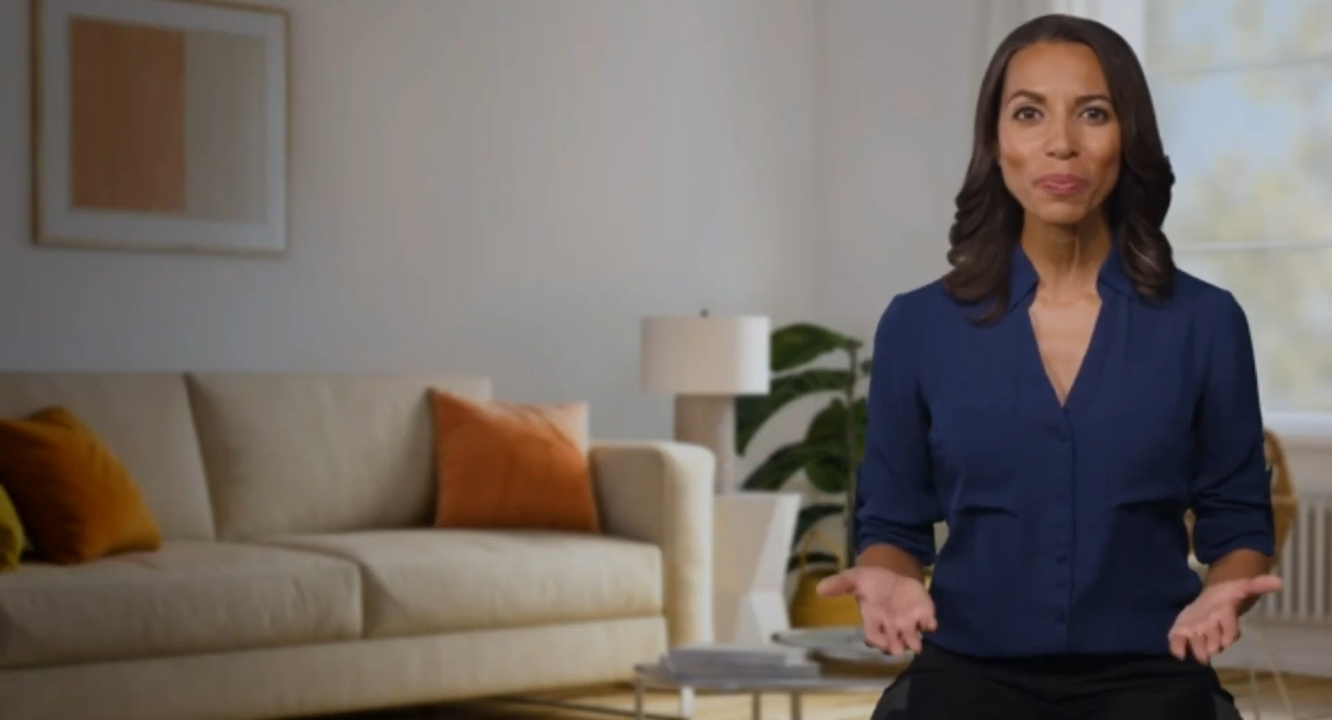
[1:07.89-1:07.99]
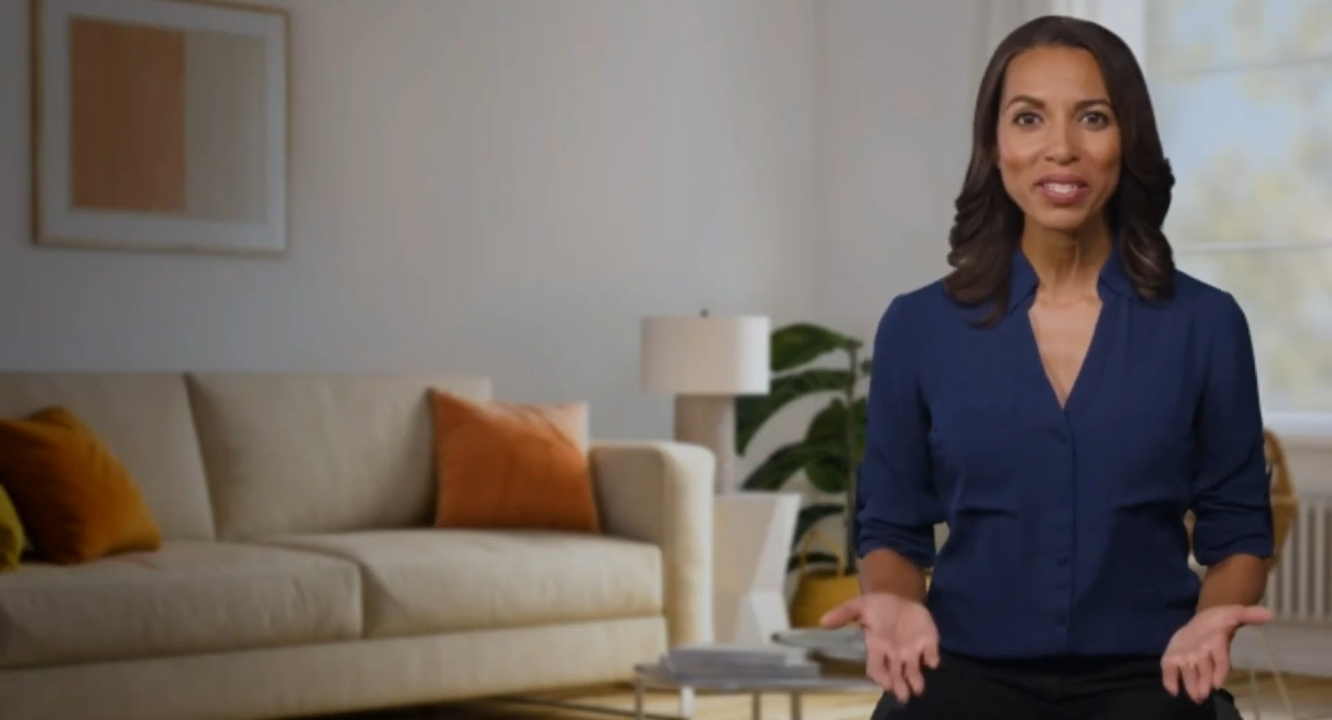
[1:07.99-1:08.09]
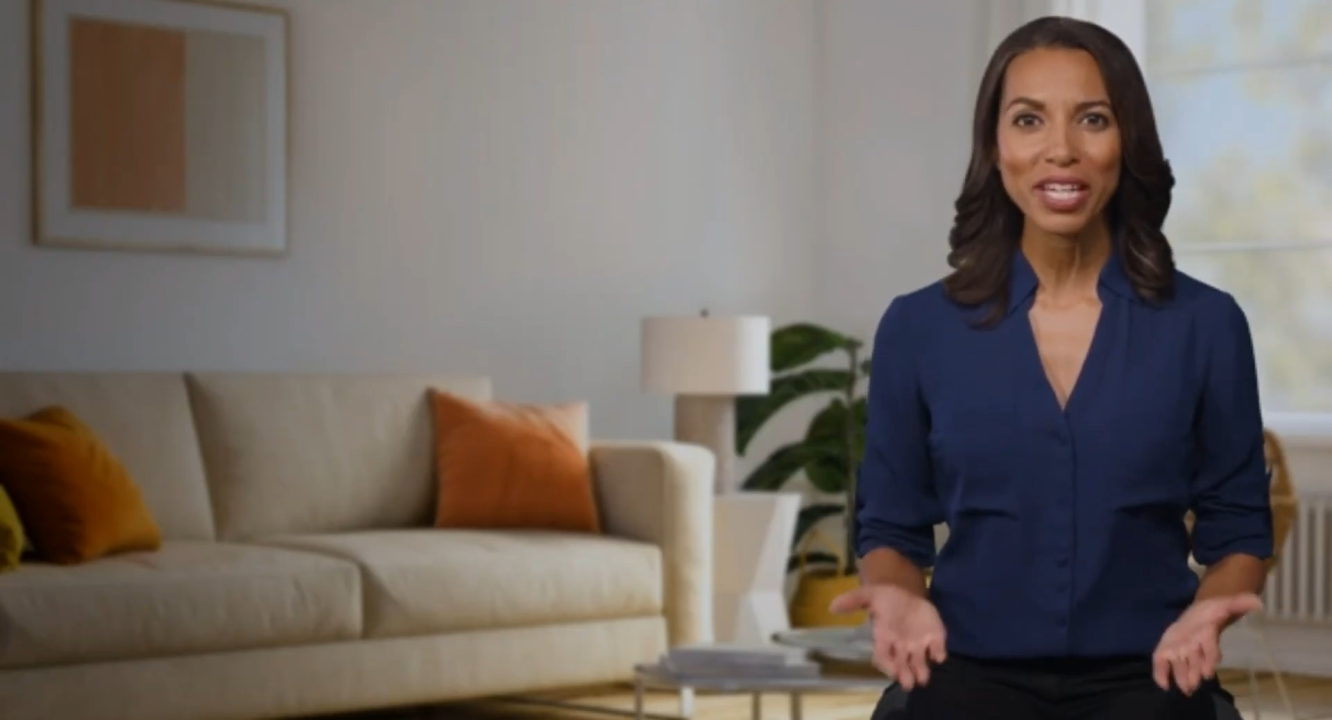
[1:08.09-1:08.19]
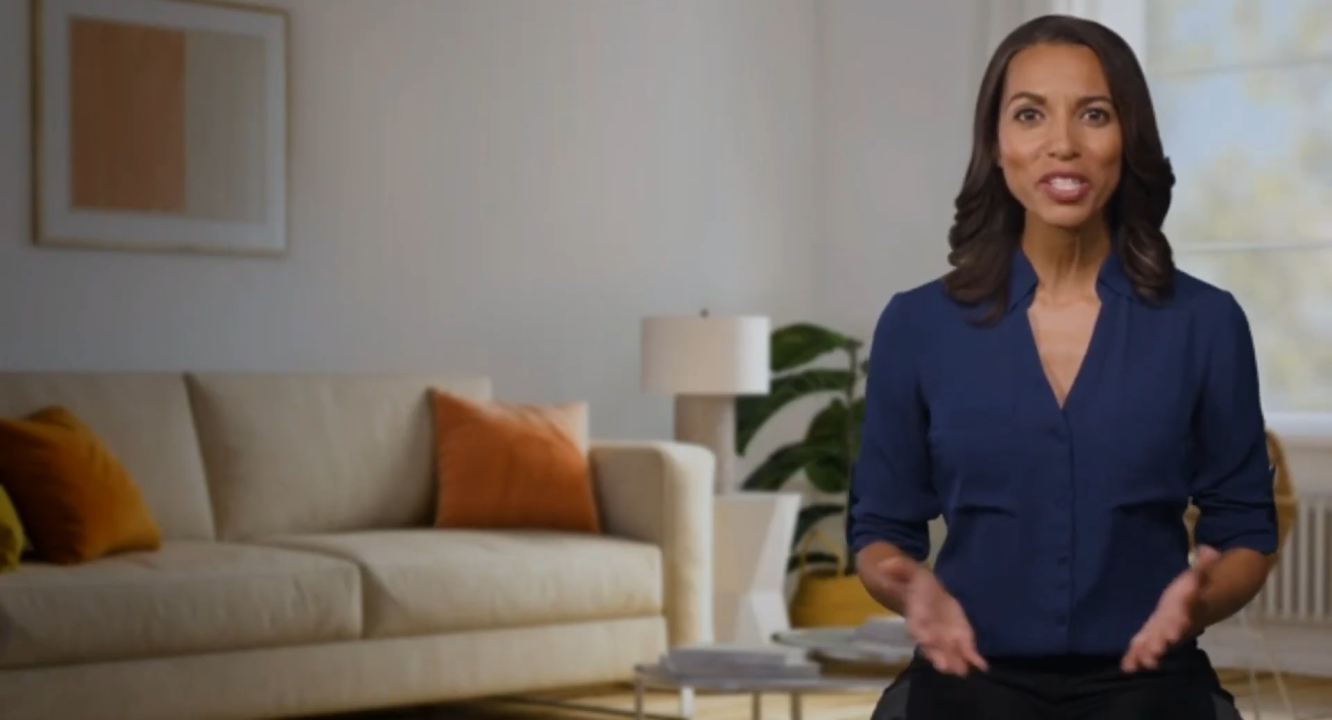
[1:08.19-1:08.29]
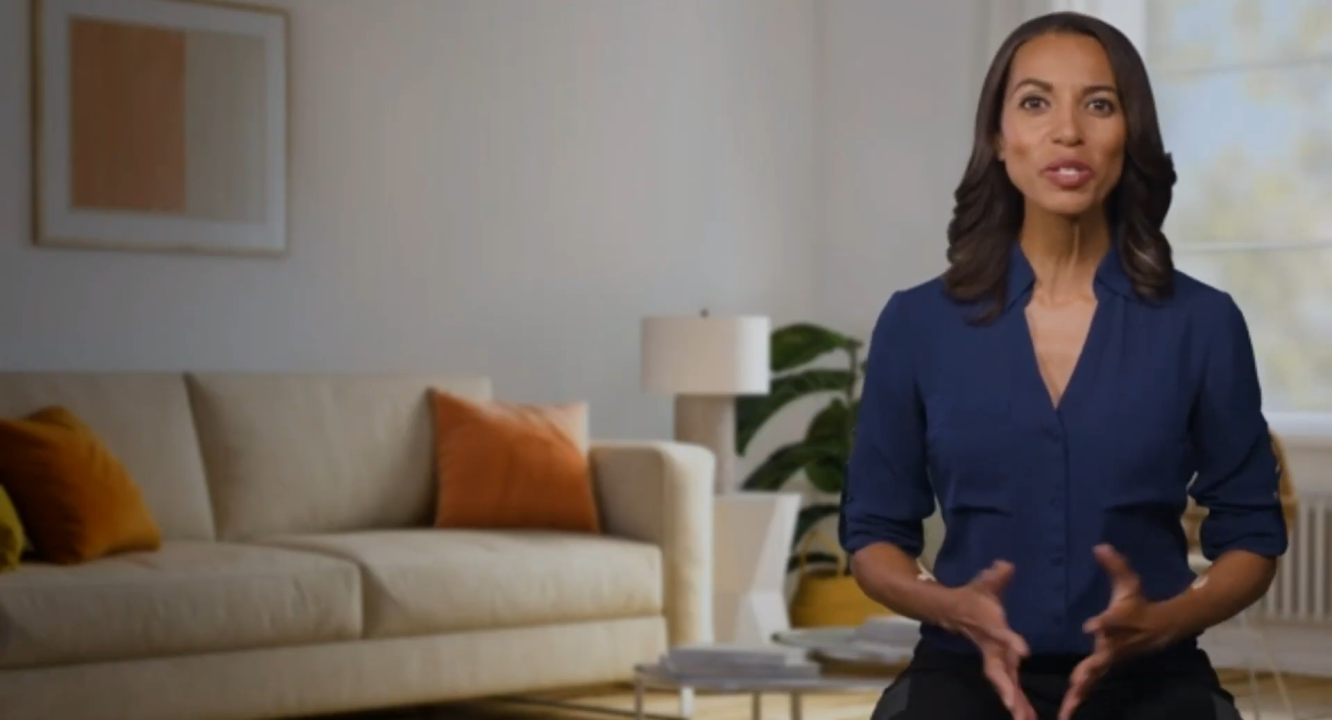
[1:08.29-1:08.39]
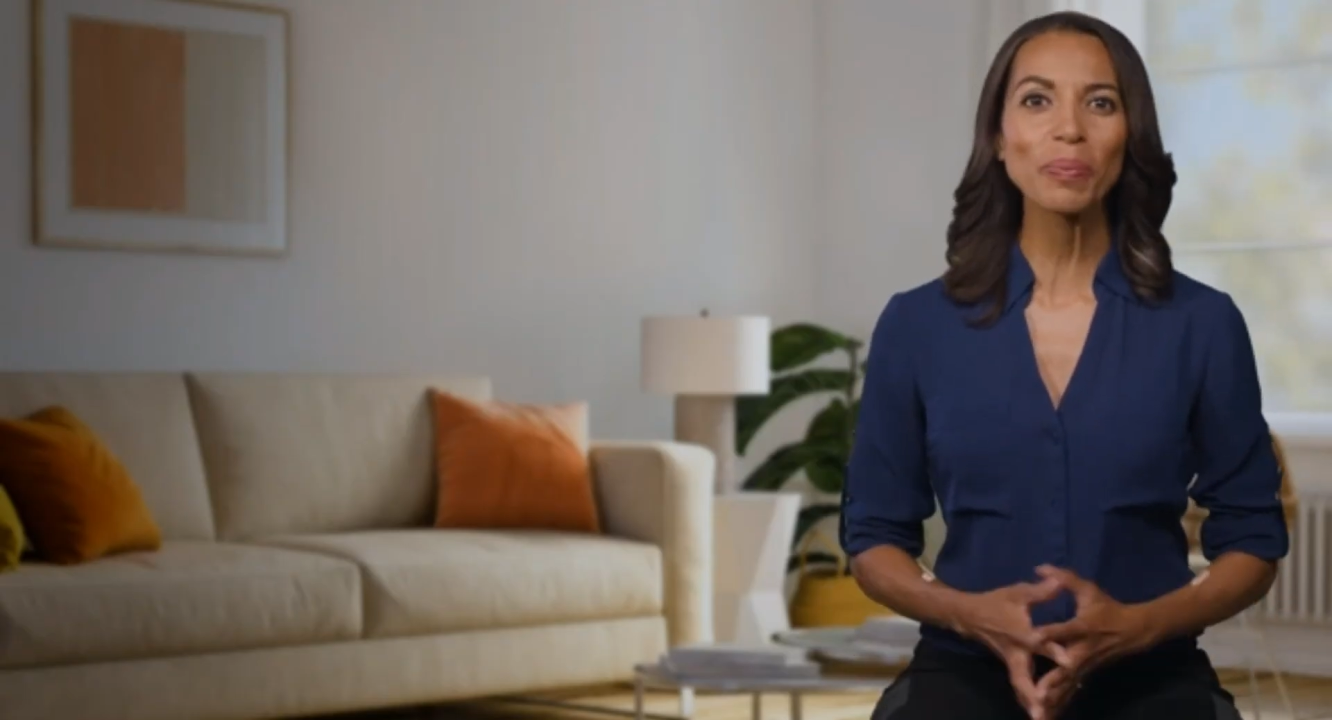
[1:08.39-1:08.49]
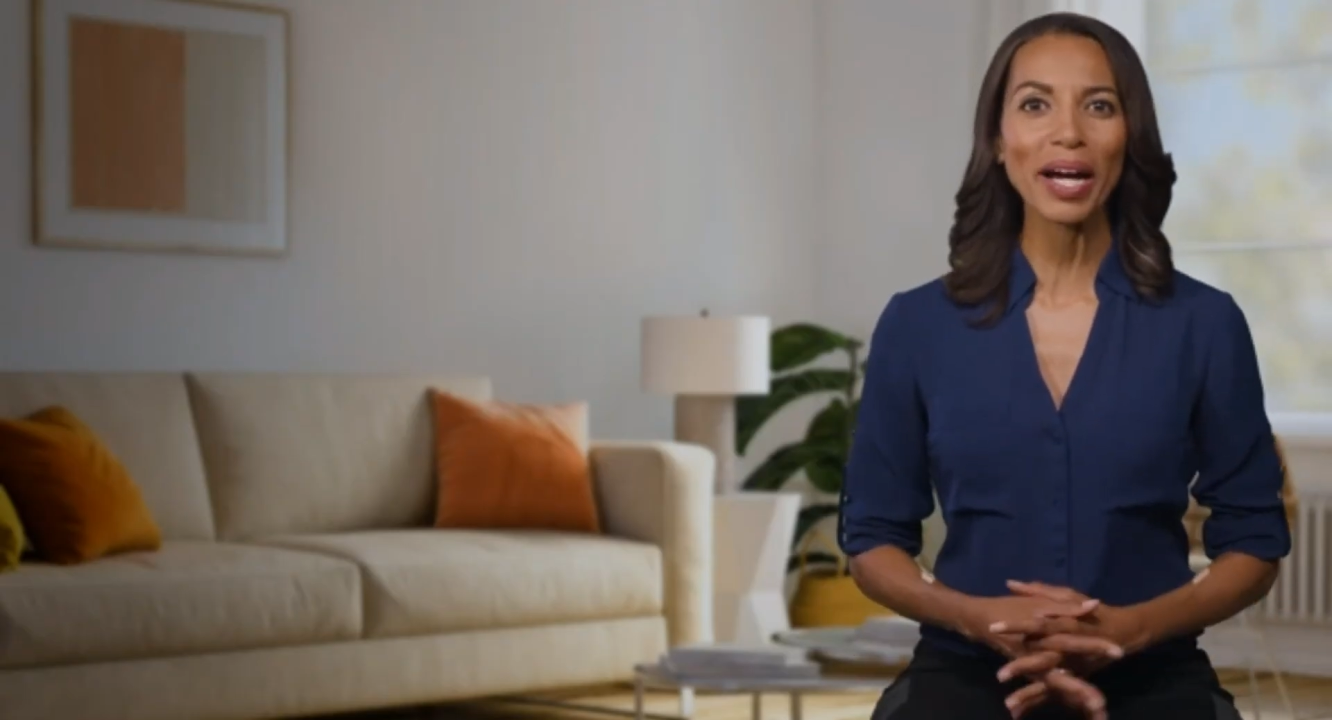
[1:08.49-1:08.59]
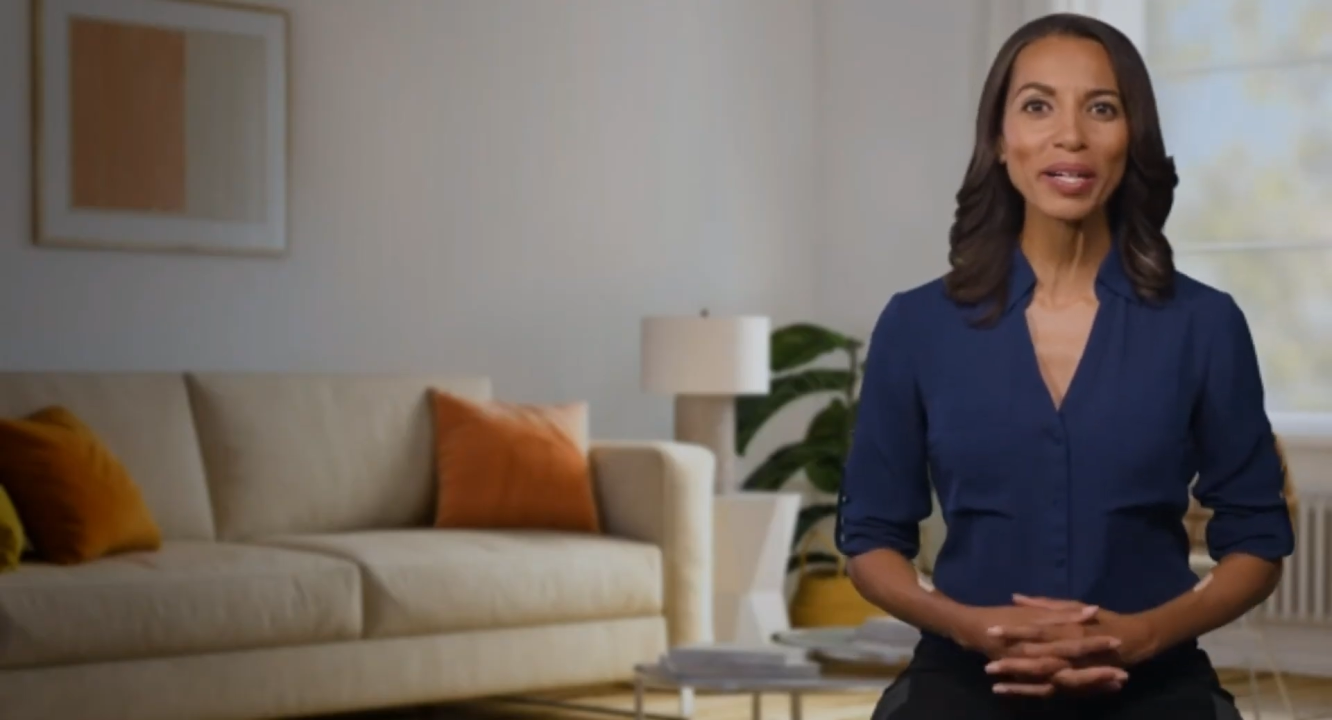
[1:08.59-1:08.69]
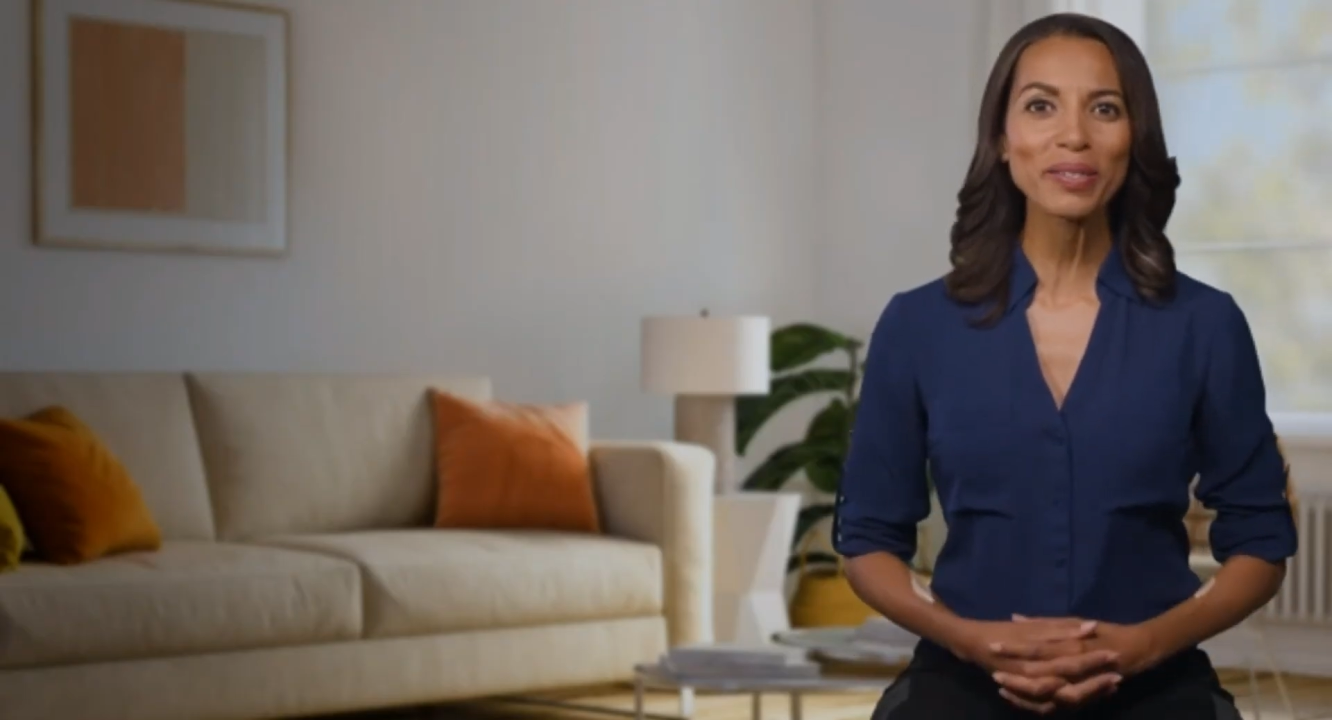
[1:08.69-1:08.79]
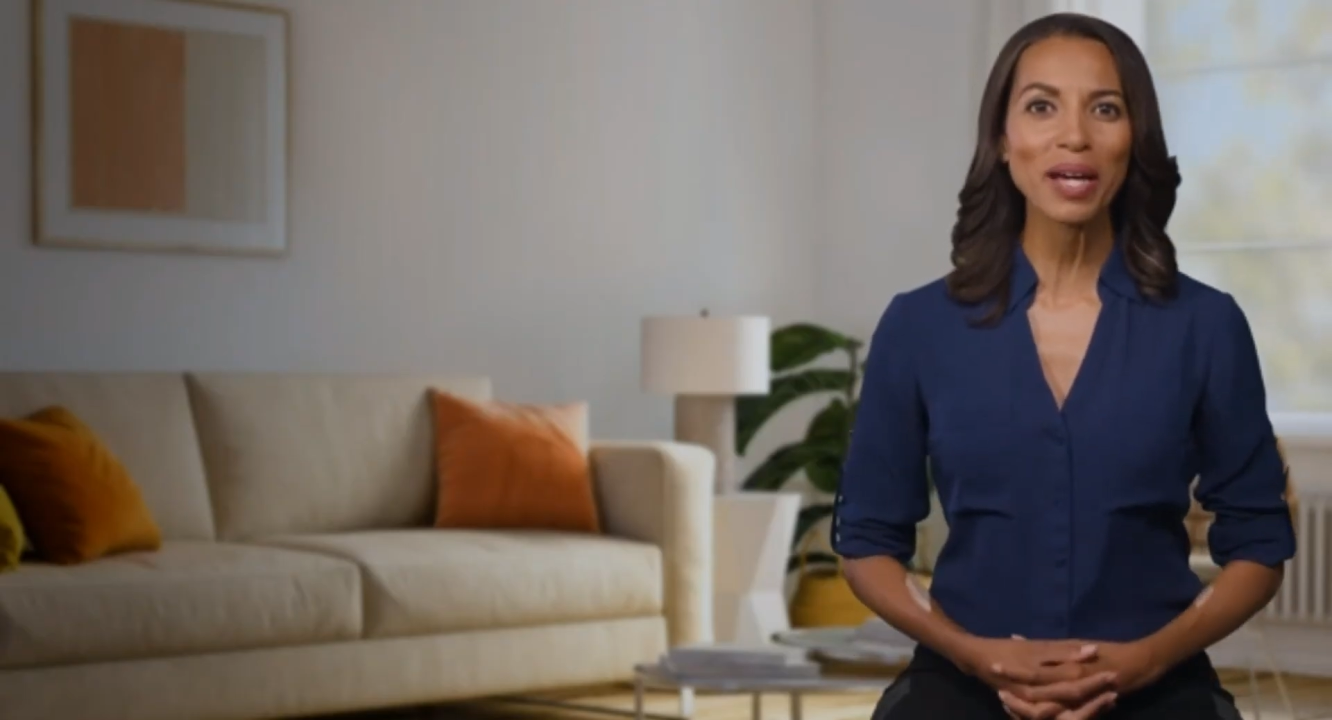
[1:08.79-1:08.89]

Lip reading: potential buyers